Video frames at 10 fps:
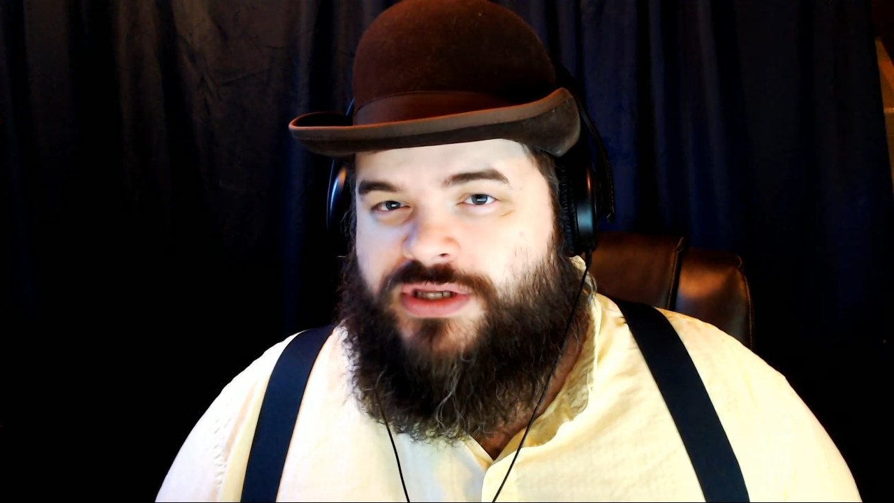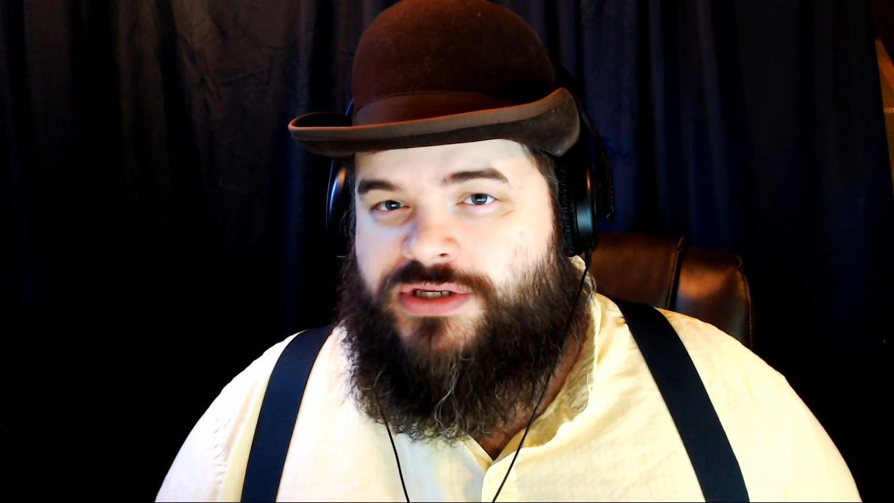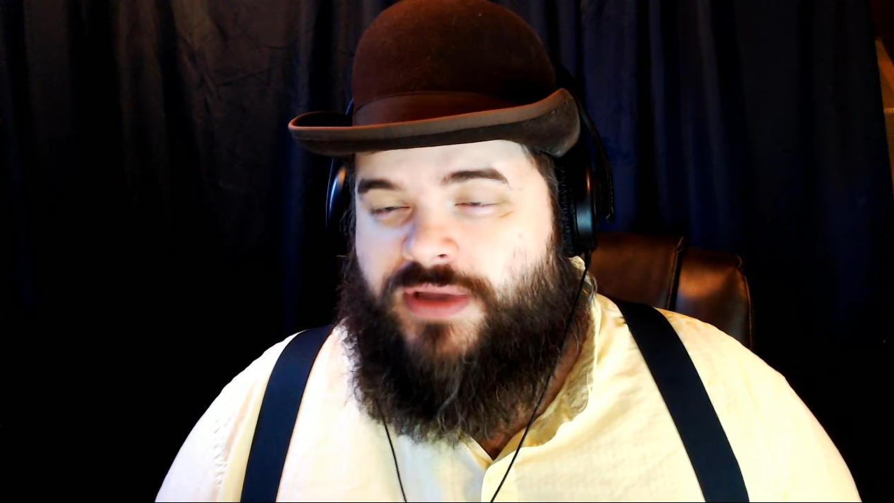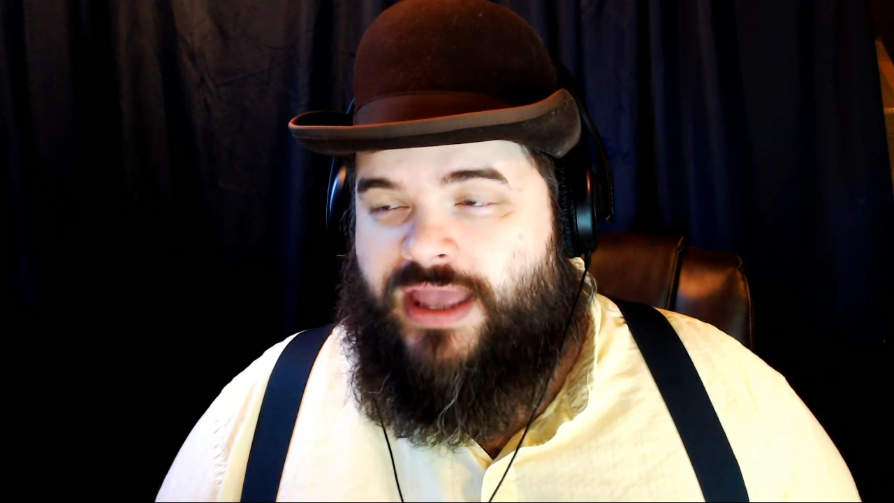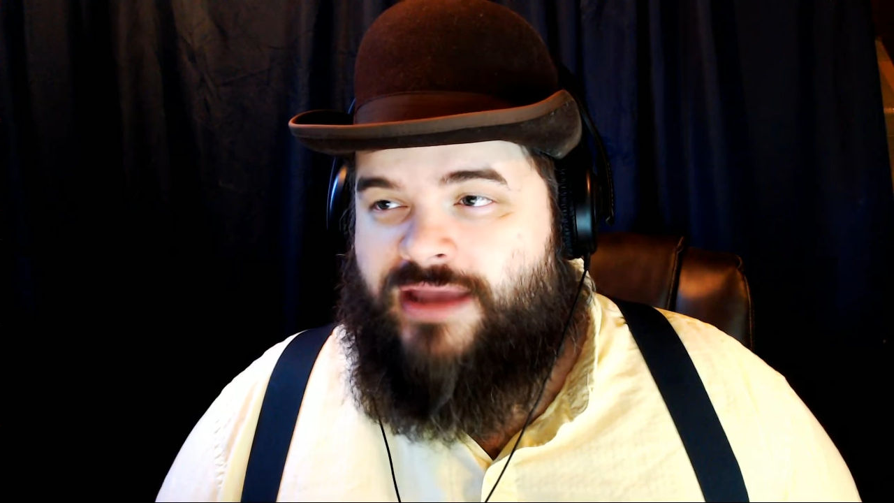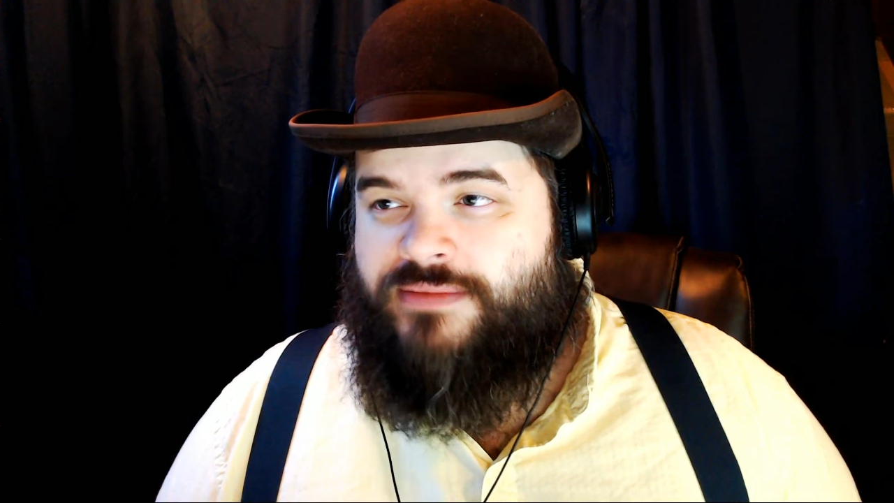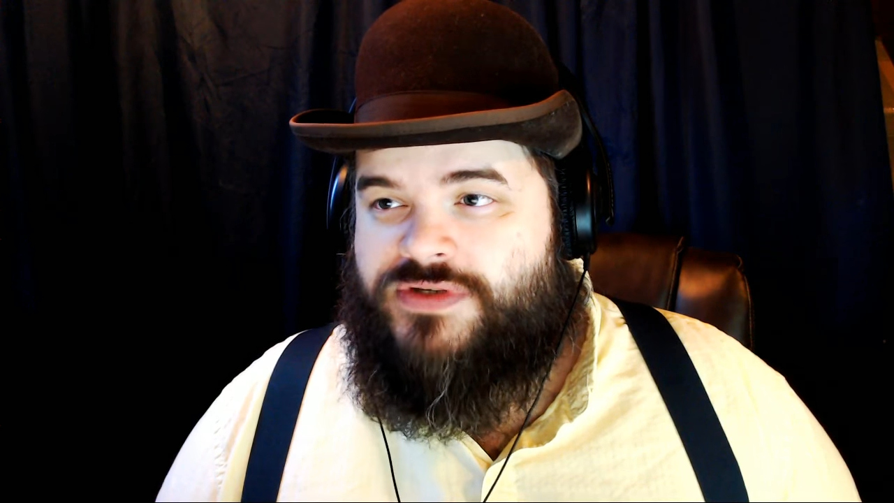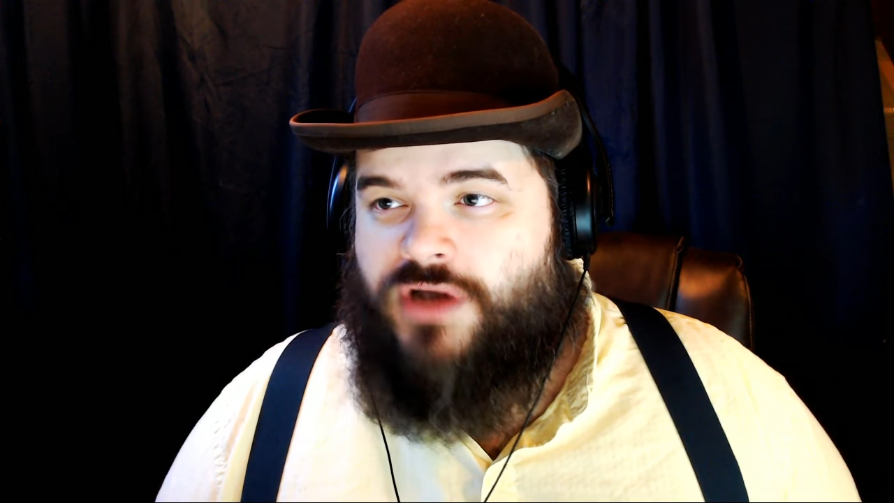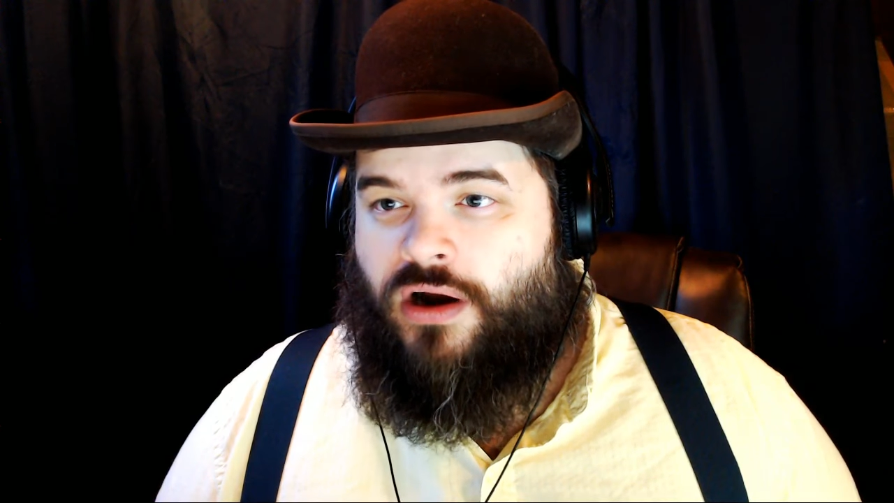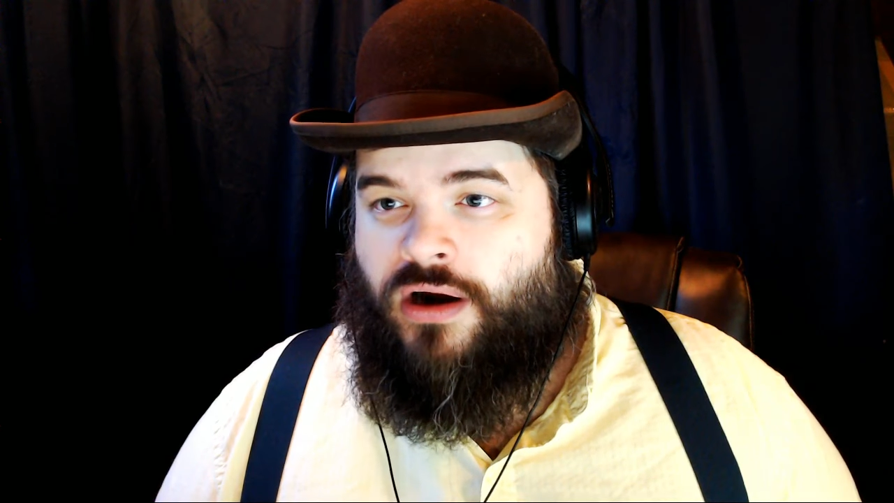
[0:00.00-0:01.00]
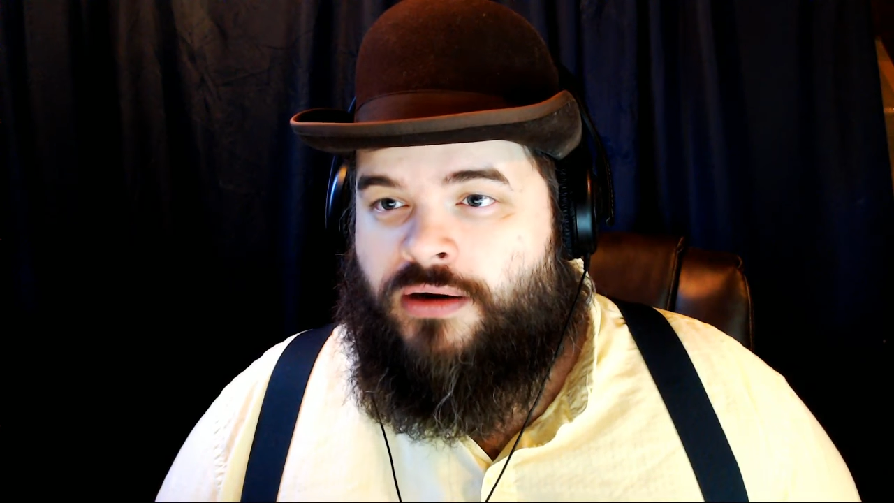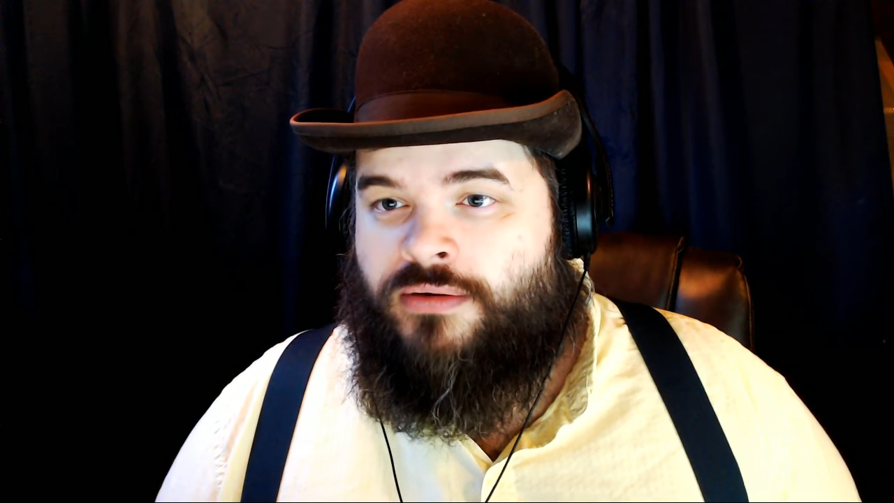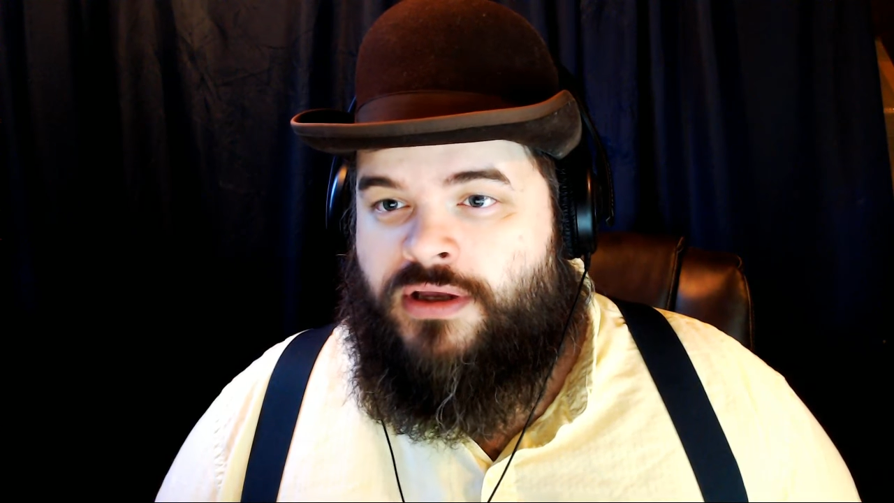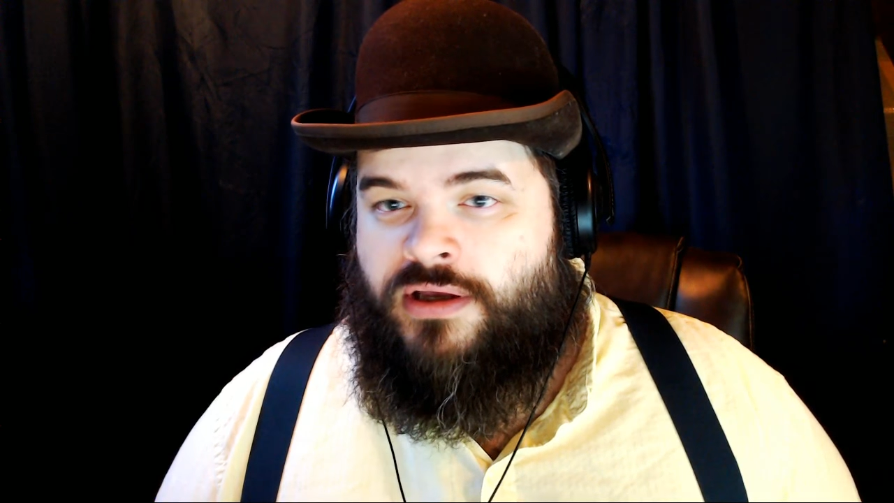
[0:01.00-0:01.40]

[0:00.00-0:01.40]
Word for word: the two games are